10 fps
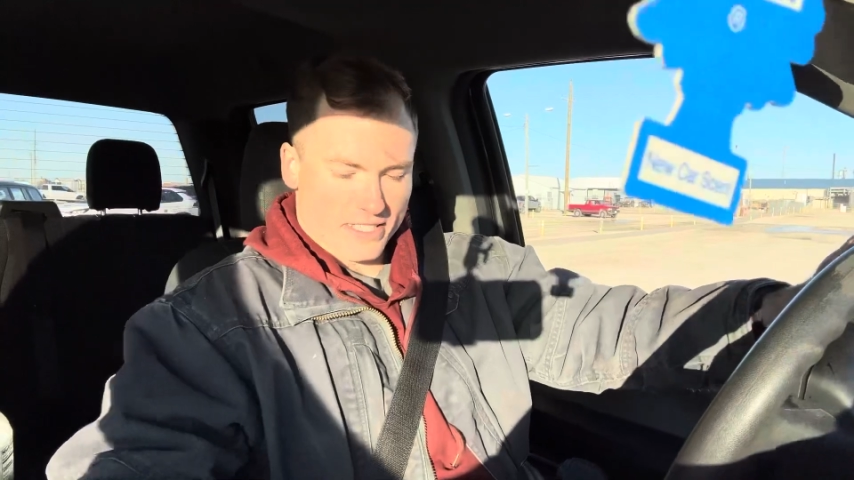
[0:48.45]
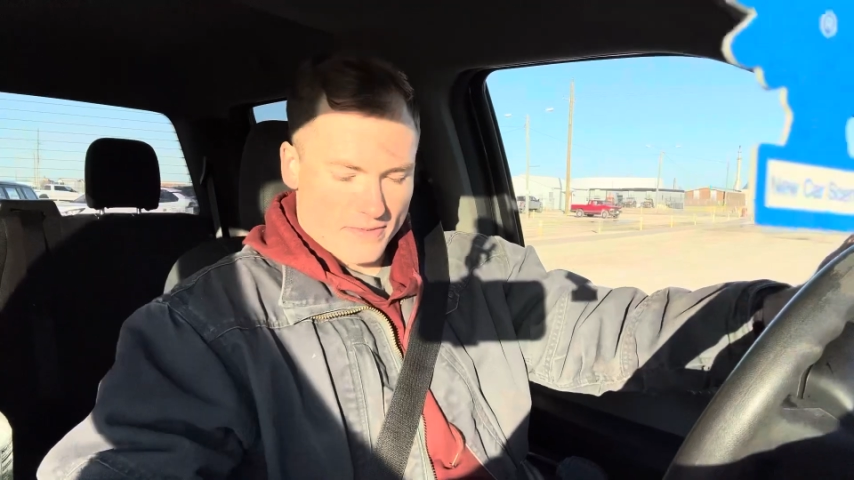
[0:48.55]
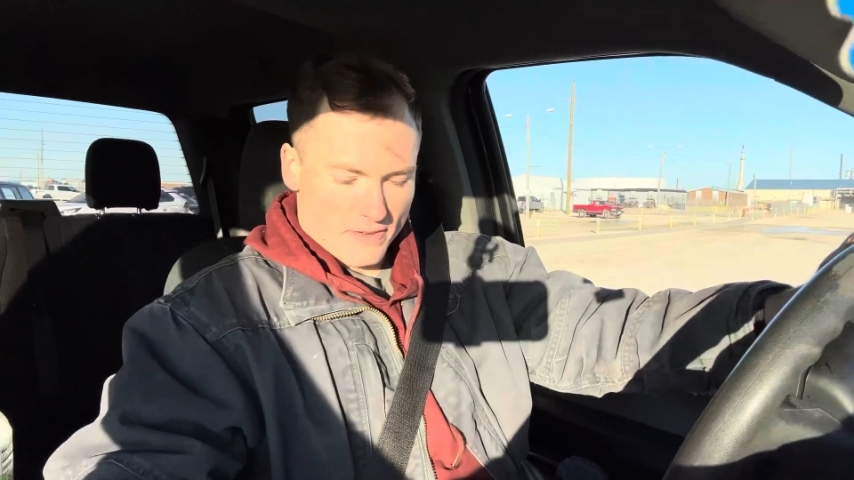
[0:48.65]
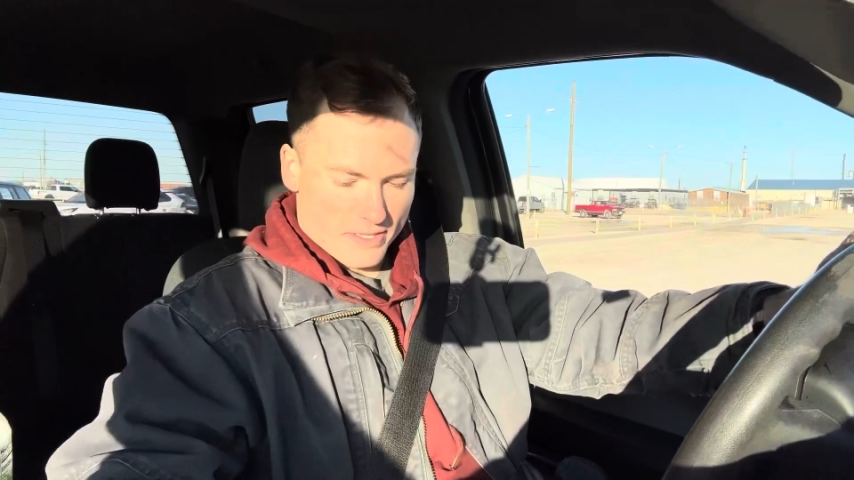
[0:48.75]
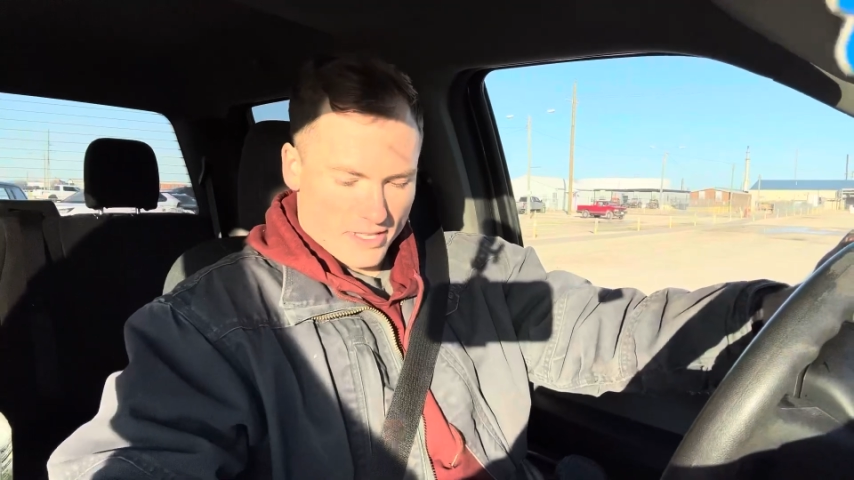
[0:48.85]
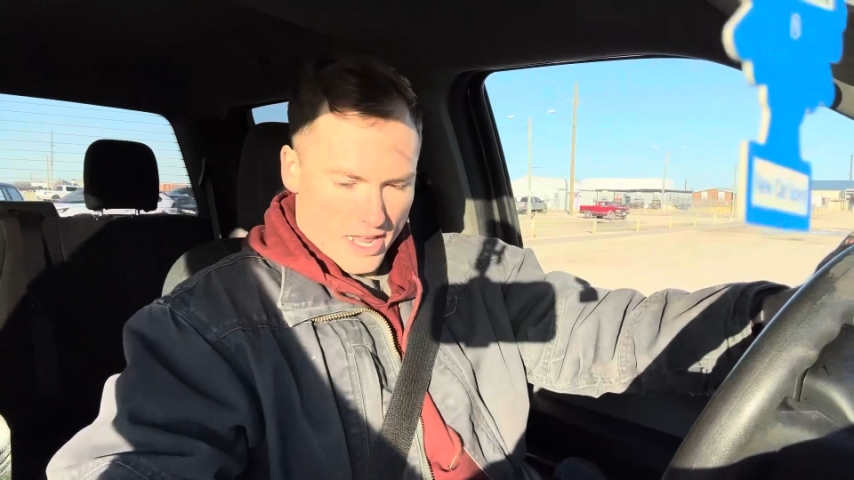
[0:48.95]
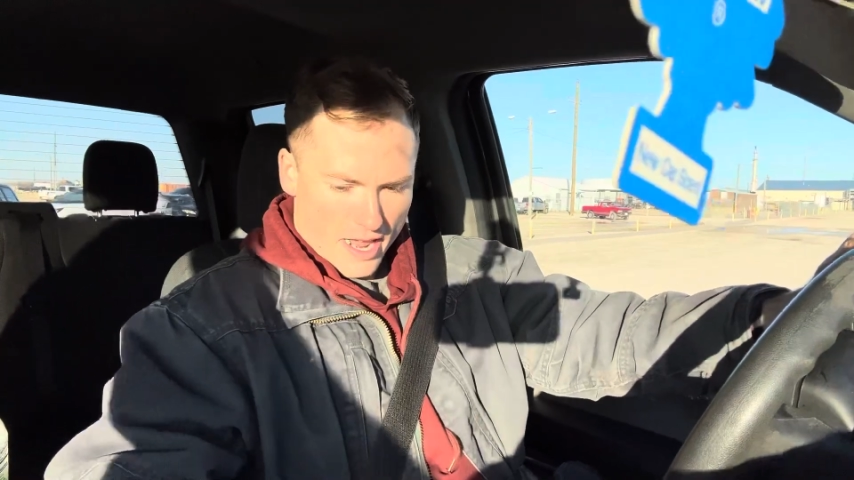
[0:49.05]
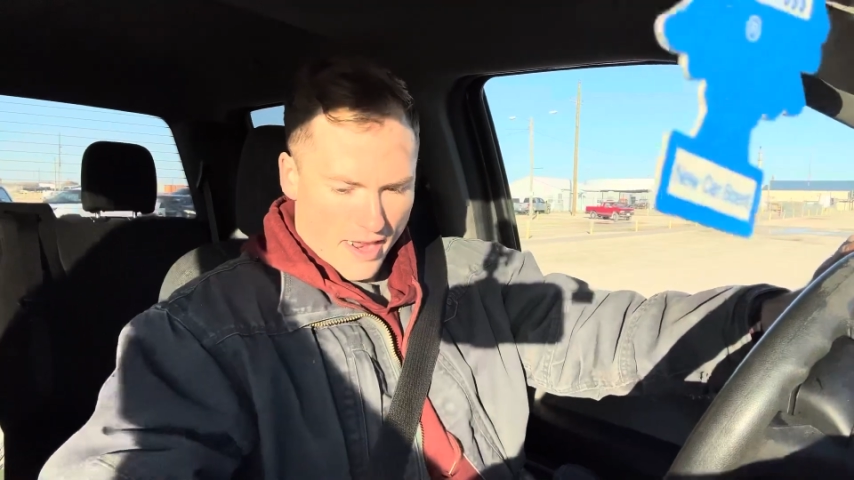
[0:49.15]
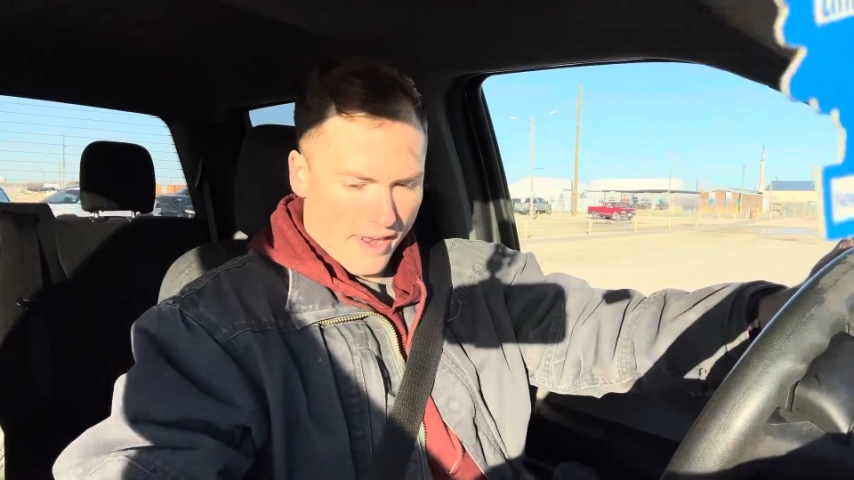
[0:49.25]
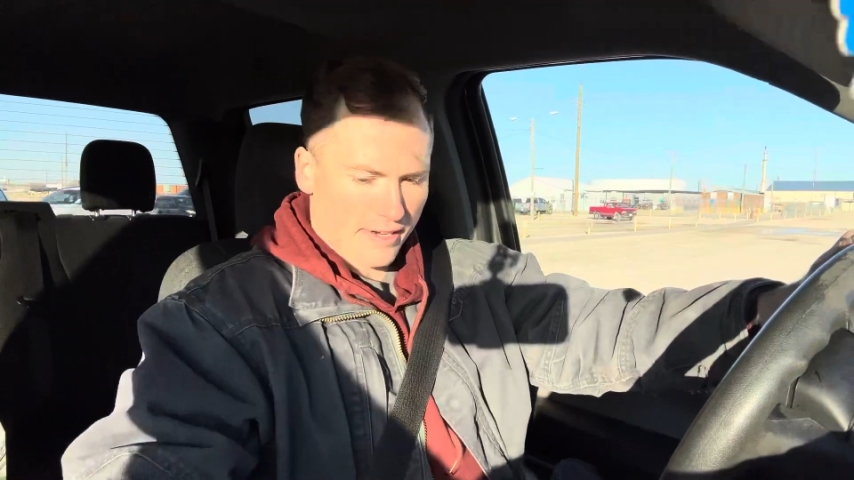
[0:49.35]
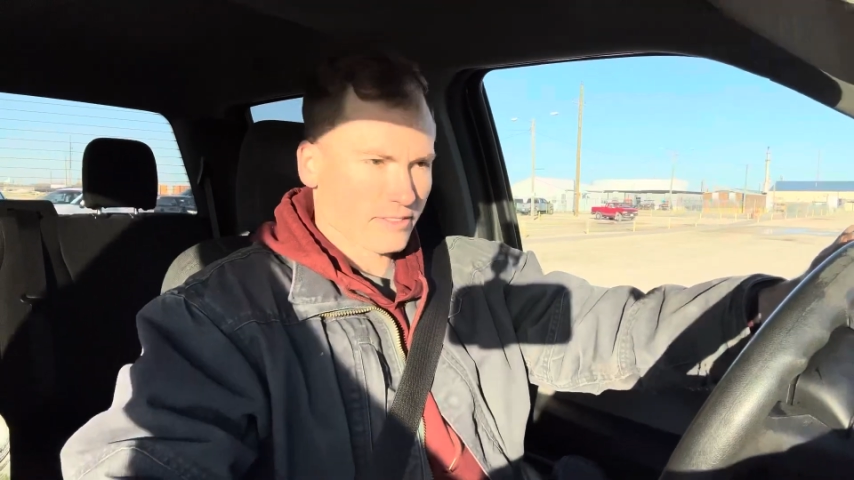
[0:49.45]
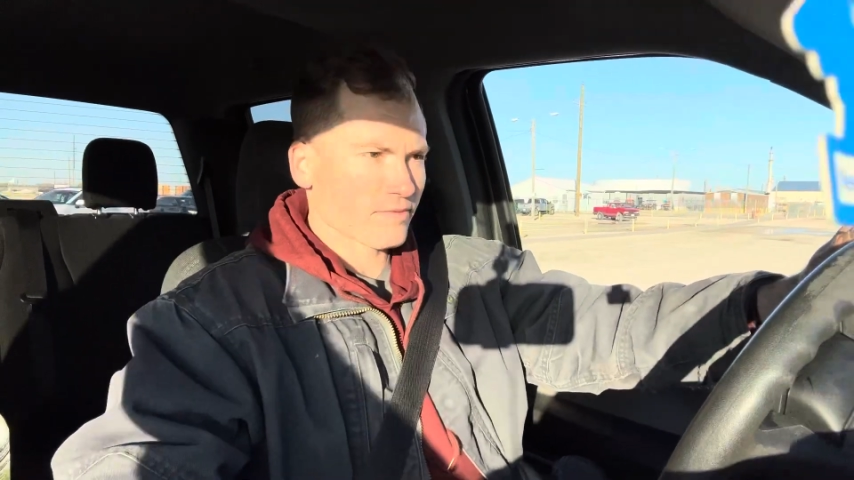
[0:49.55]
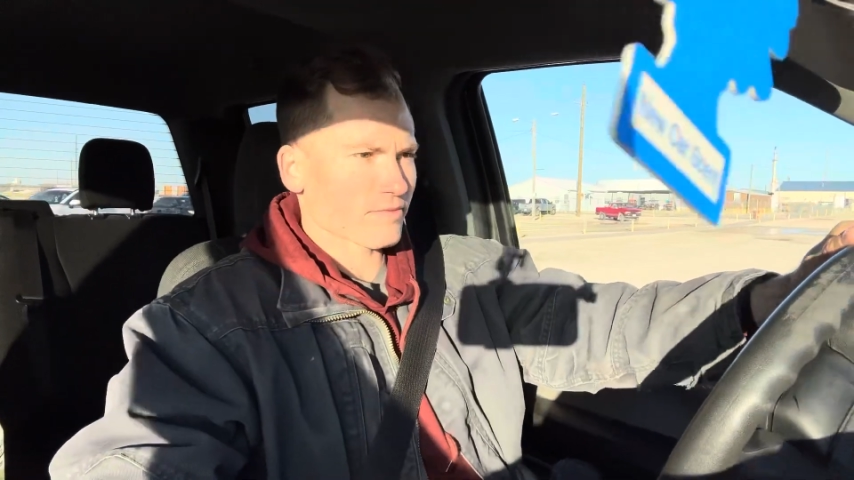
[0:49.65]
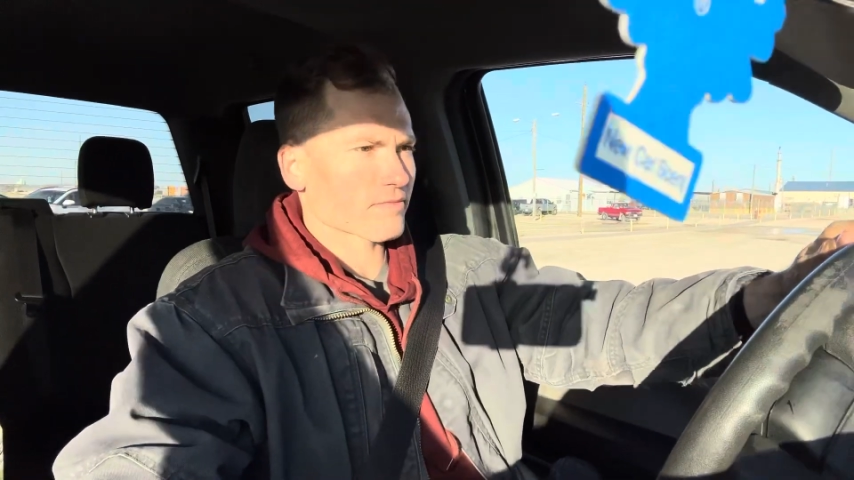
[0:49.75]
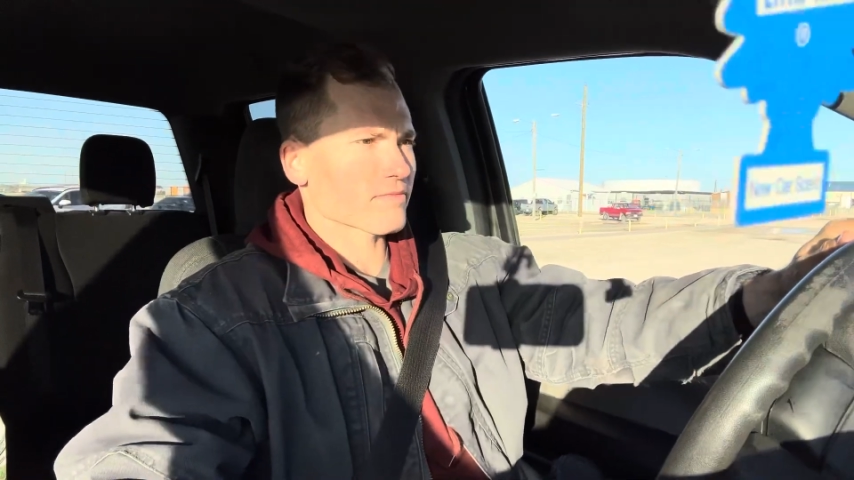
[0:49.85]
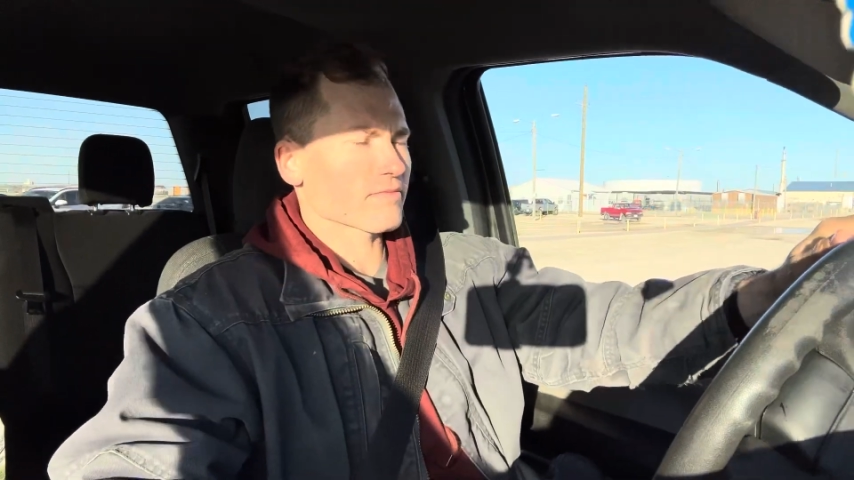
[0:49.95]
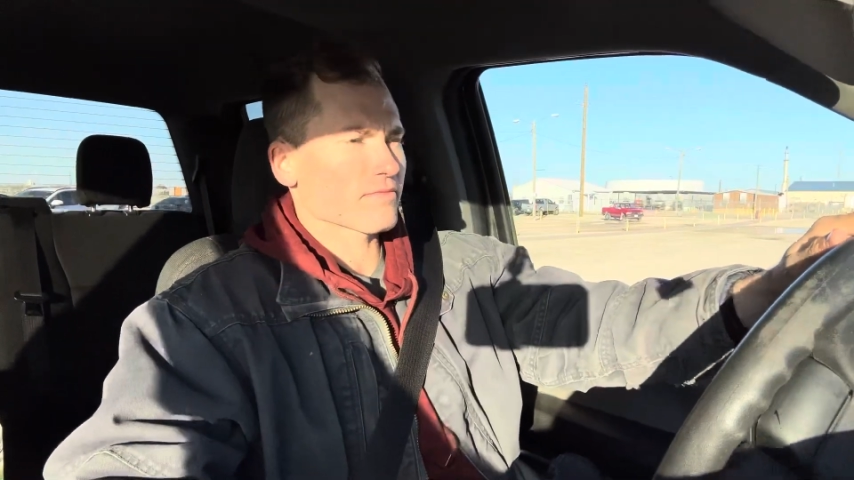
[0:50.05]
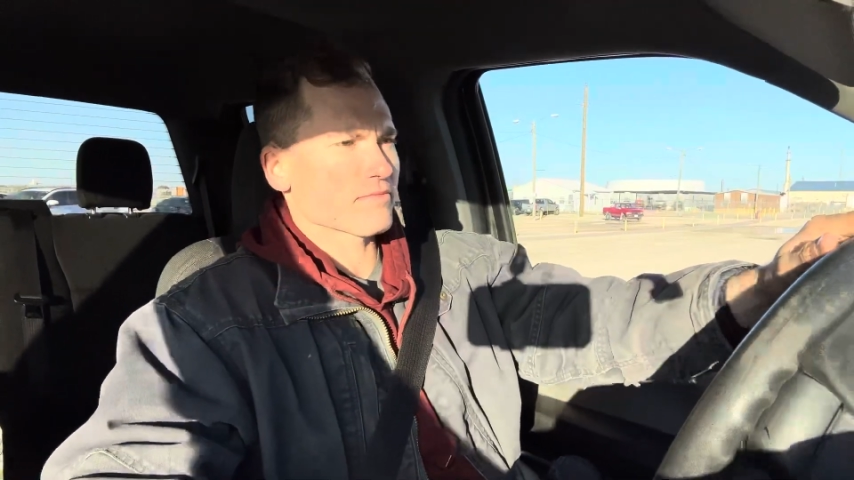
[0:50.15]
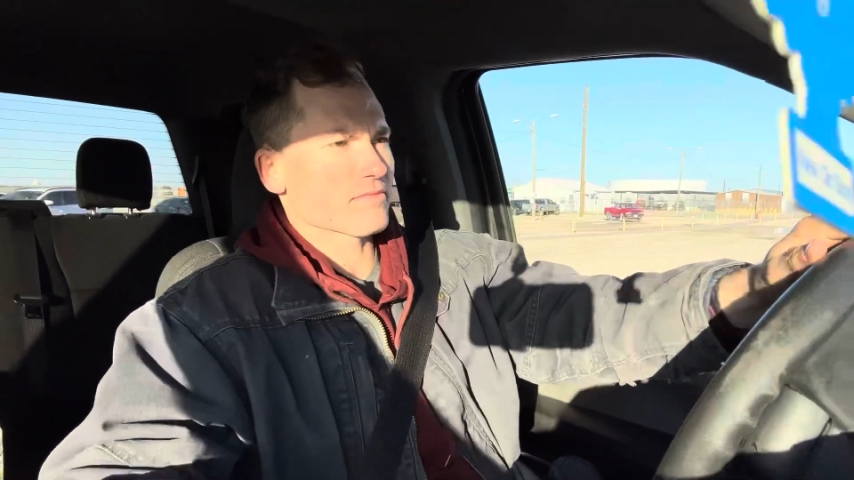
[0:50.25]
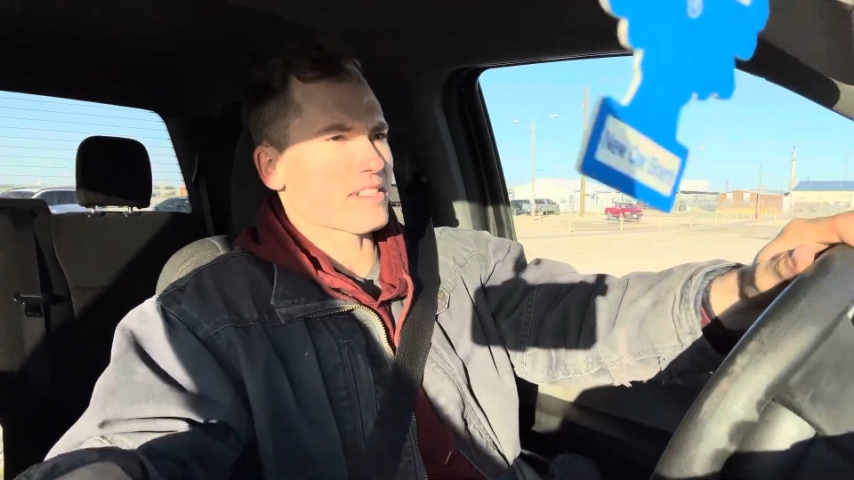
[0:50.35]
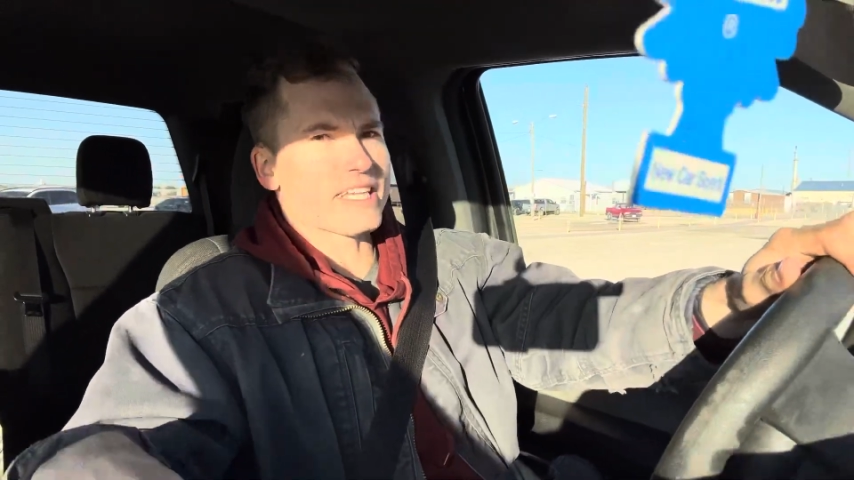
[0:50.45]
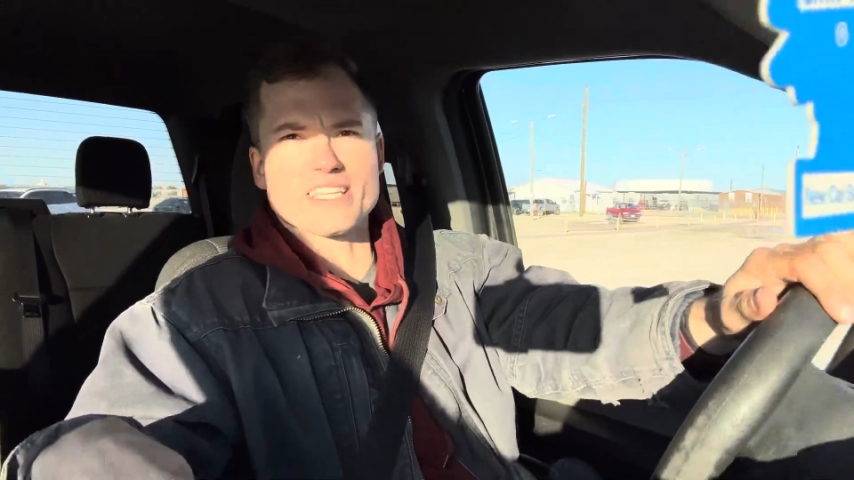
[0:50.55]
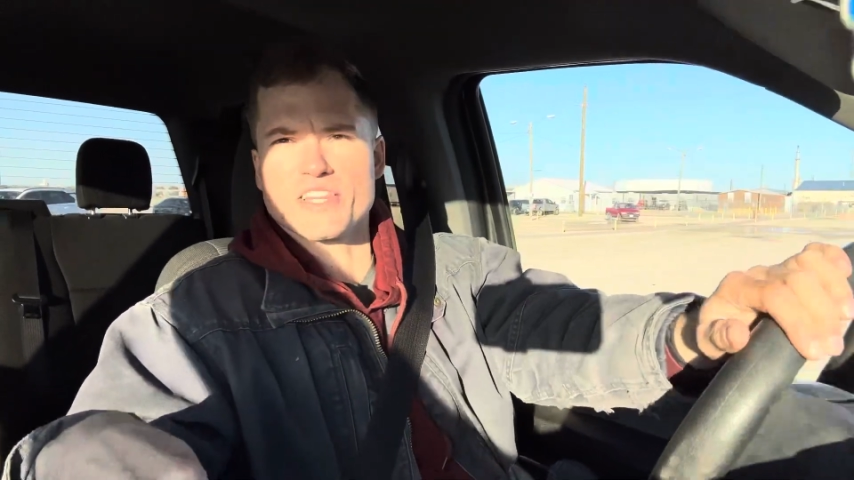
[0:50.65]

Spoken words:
It was in